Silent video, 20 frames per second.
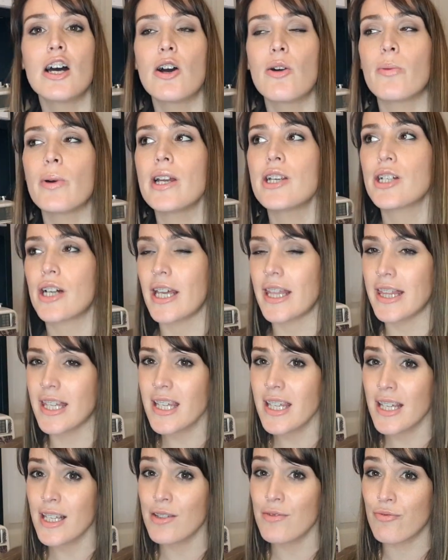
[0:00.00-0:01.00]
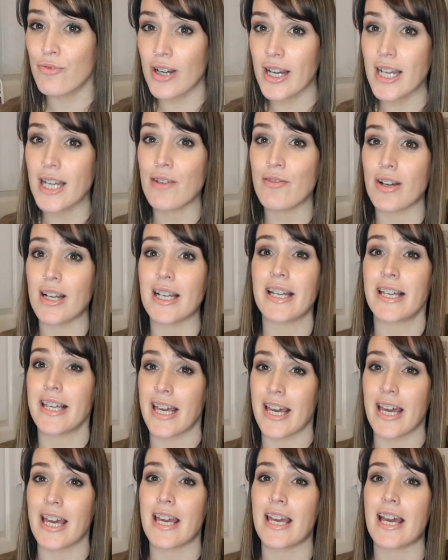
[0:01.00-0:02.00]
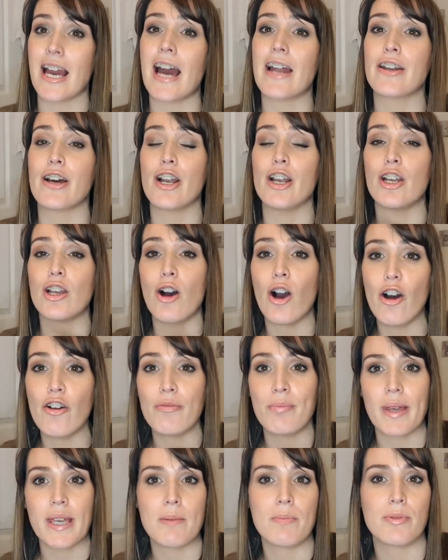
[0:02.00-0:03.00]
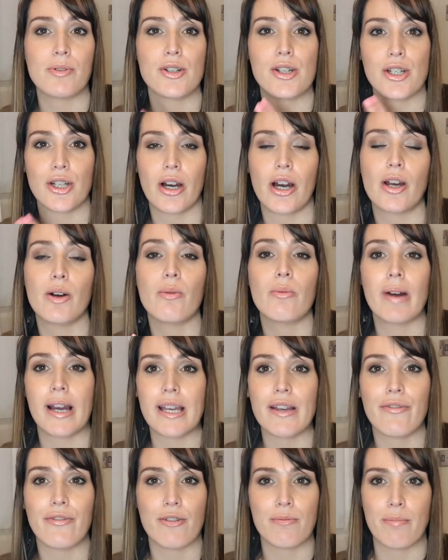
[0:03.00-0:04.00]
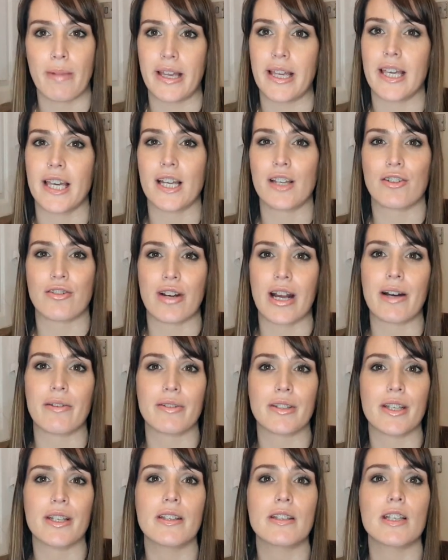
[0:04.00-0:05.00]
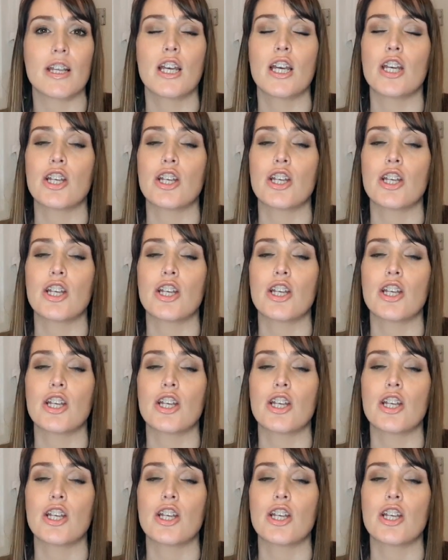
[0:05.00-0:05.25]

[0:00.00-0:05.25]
which I think is really, really key, and a lot of people shy away from making trousers